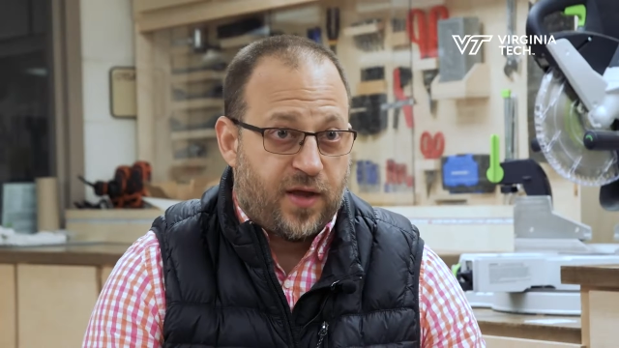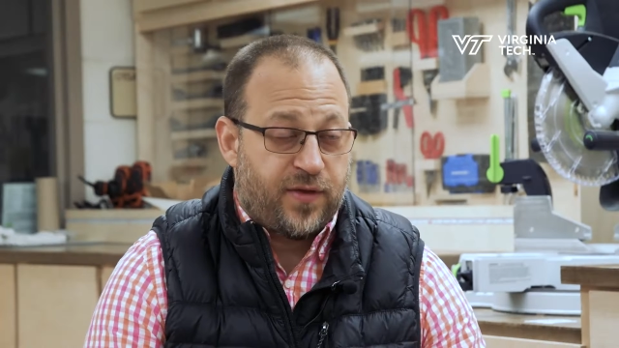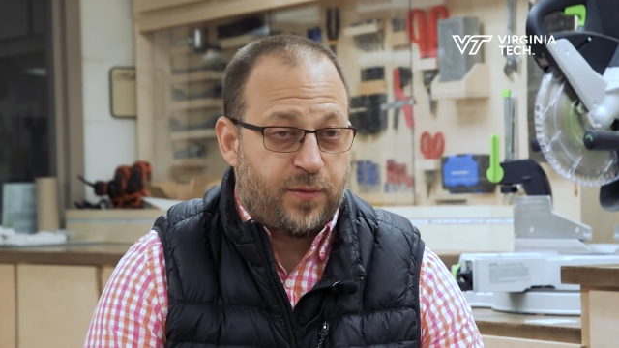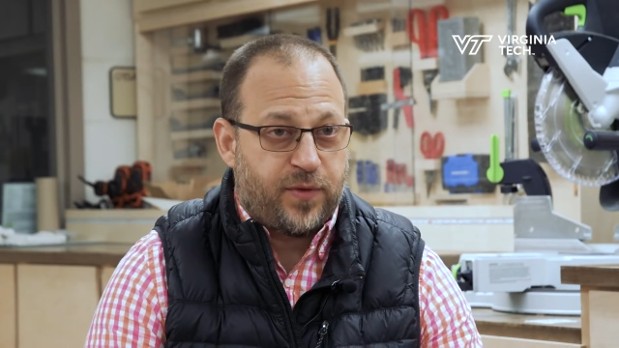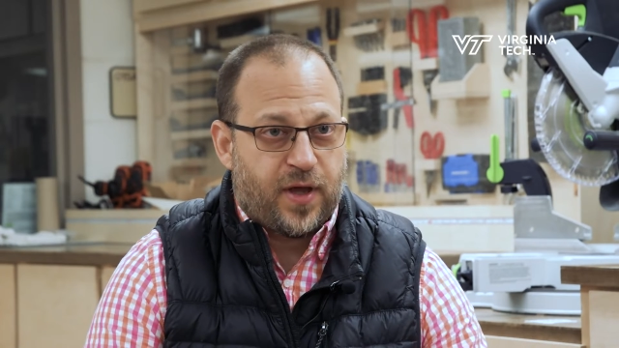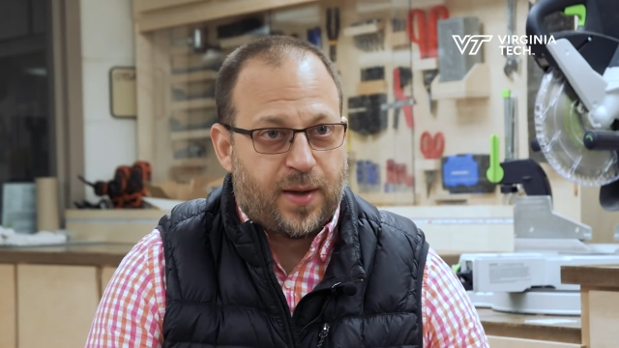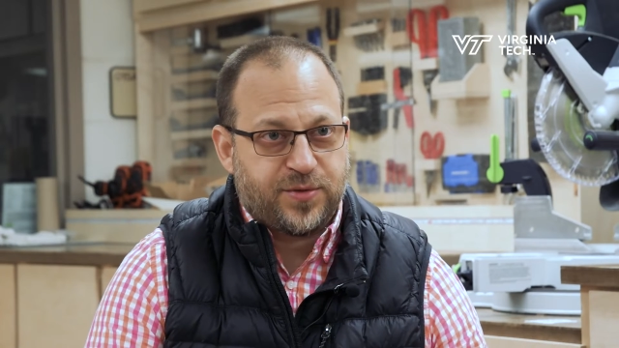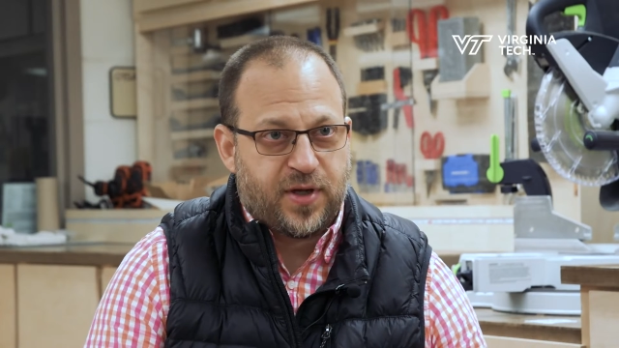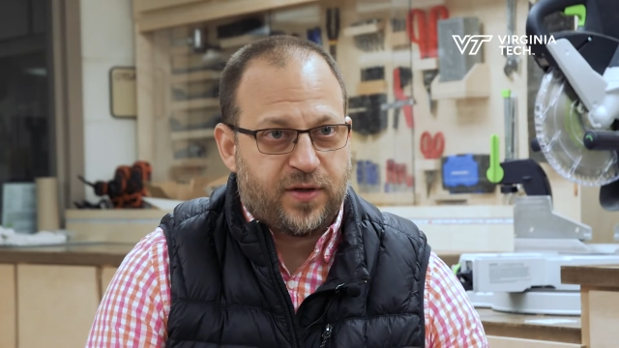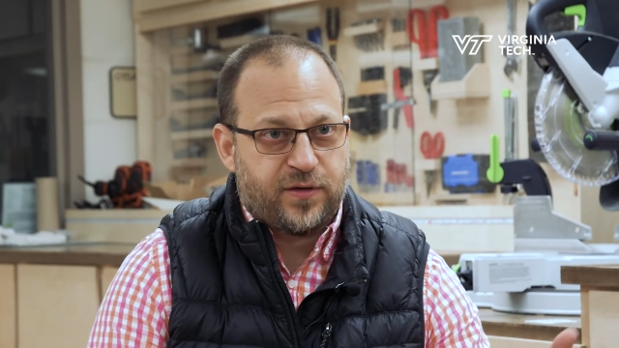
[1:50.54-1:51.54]
And then when the
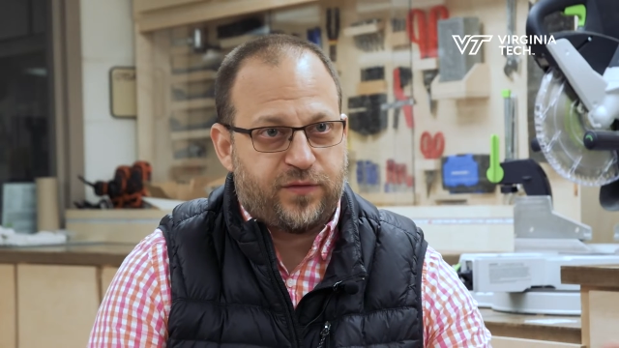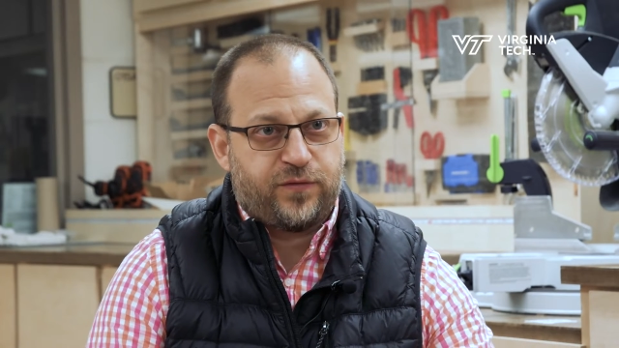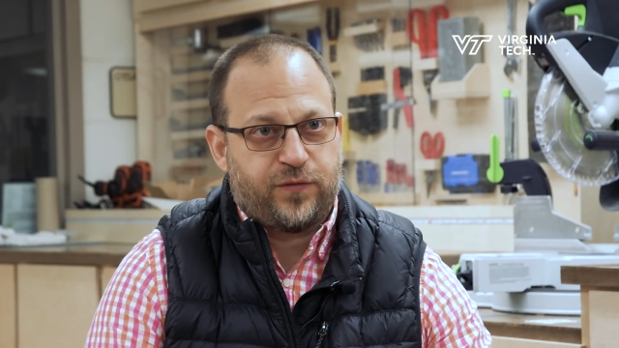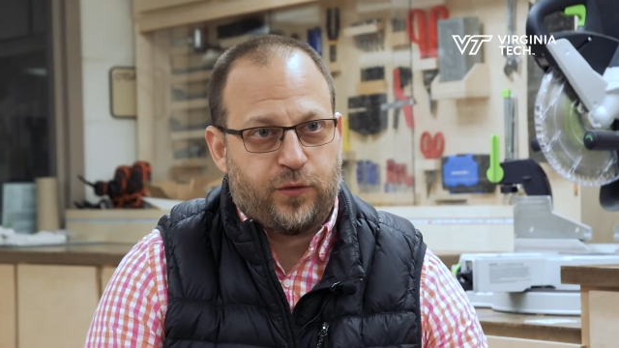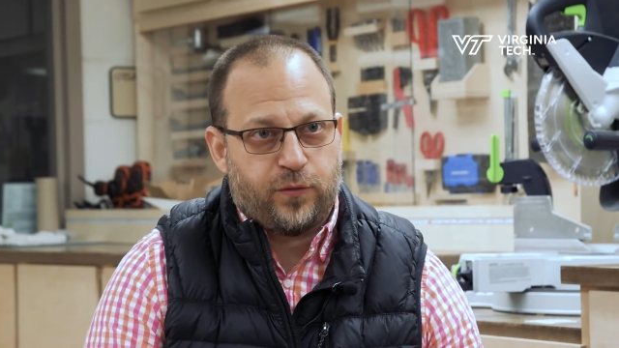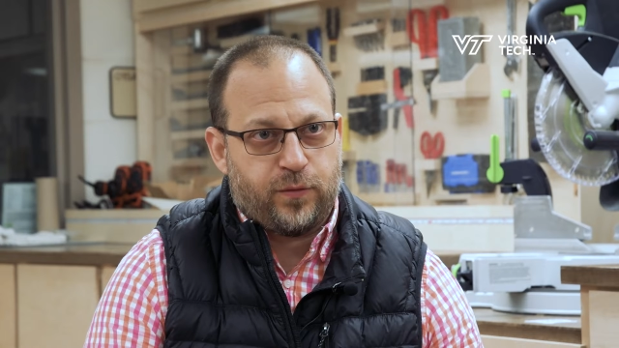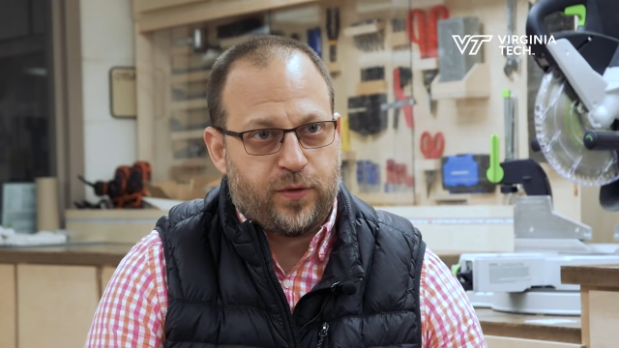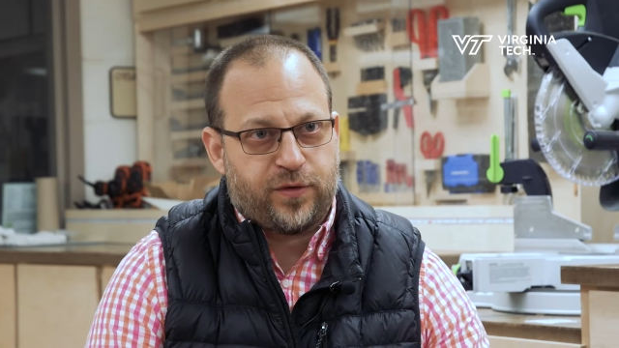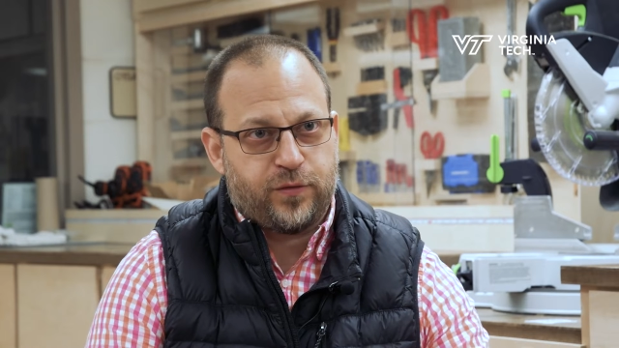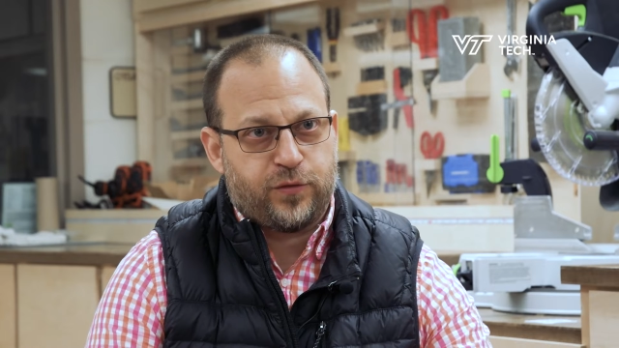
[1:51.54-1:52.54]
object is through
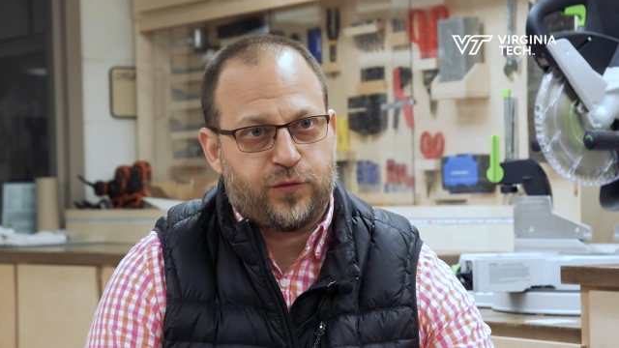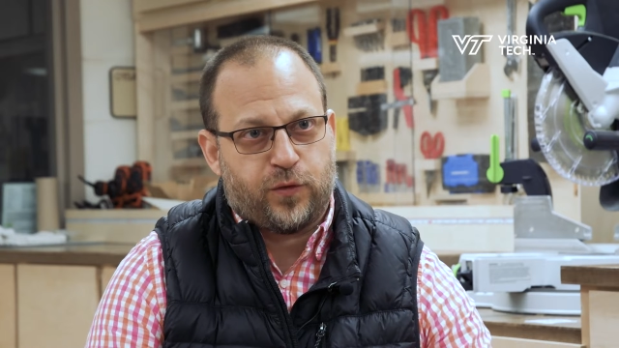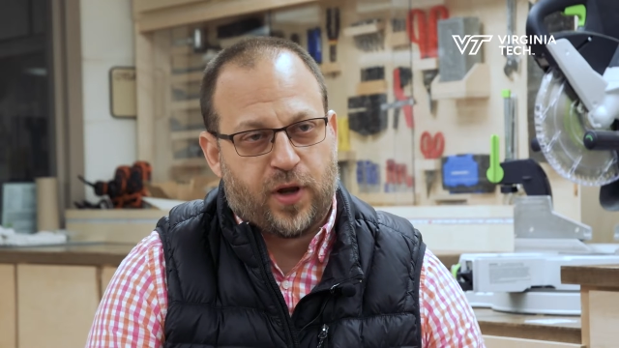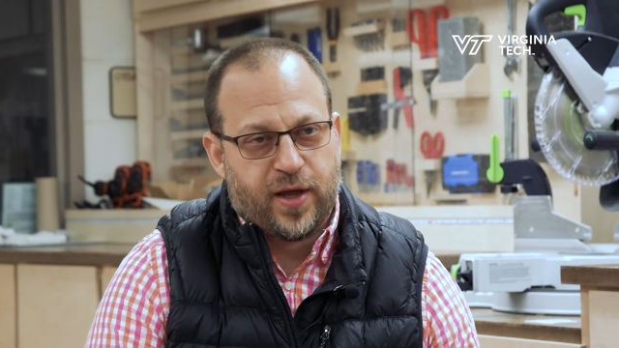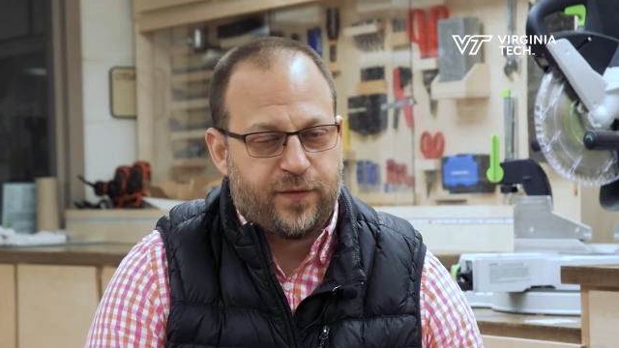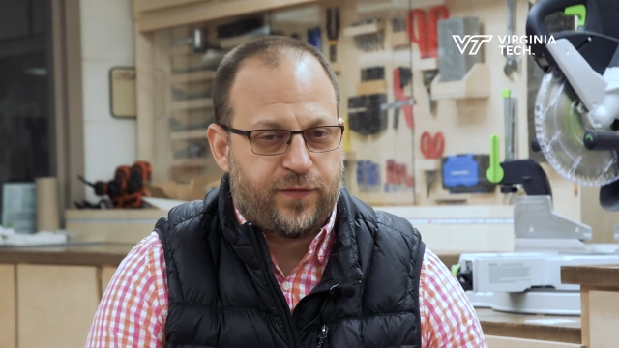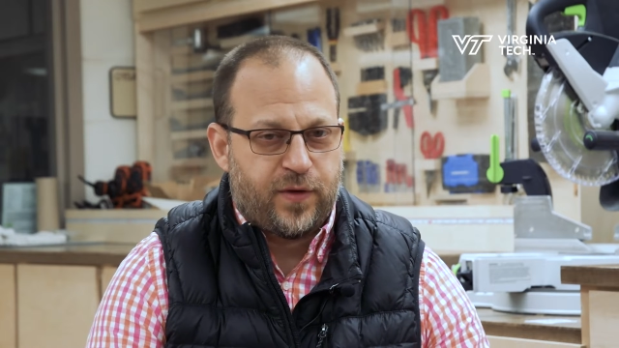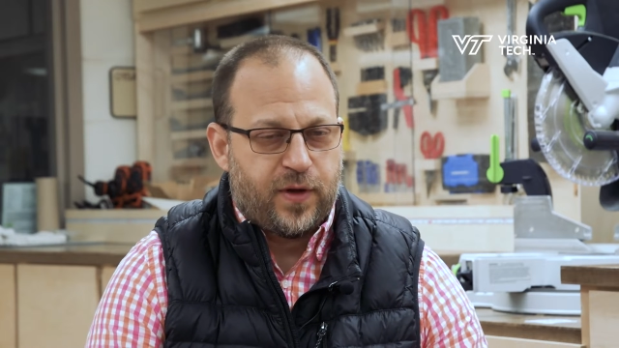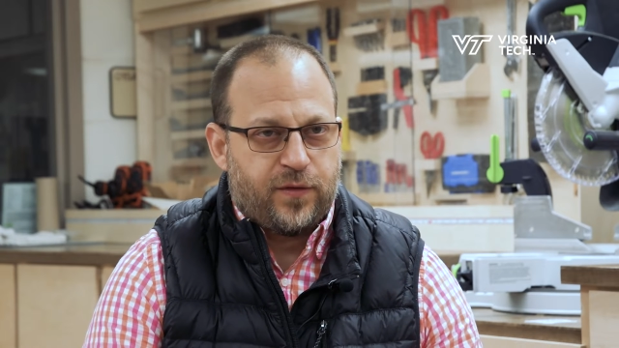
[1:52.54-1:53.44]
its useful life,